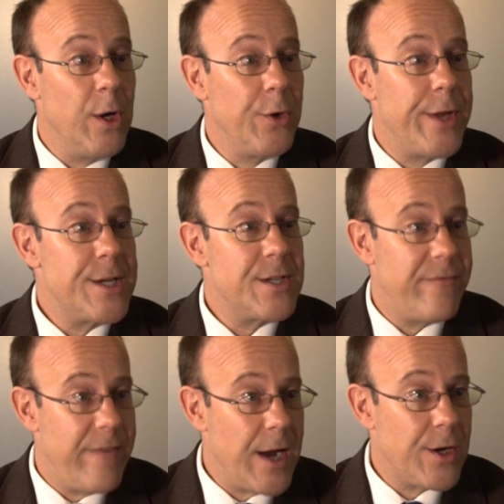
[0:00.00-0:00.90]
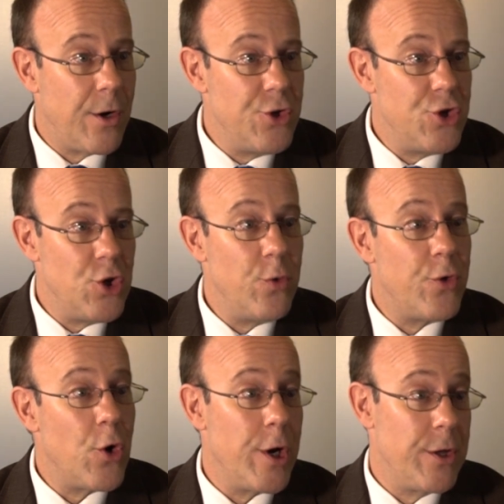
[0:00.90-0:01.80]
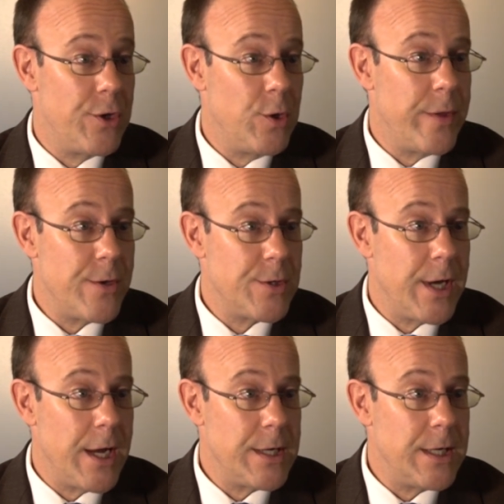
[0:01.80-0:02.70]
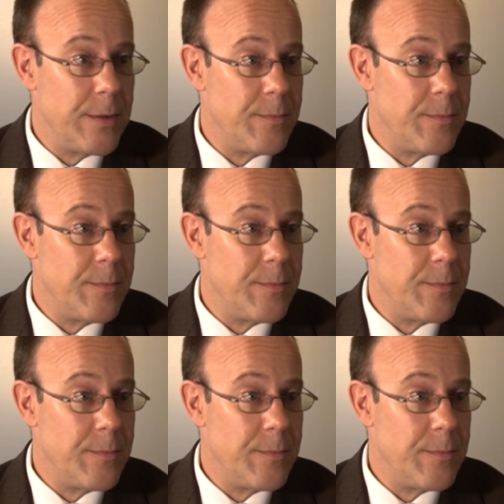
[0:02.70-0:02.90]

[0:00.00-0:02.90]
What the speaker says: bill takes effect on June 30th, 2019.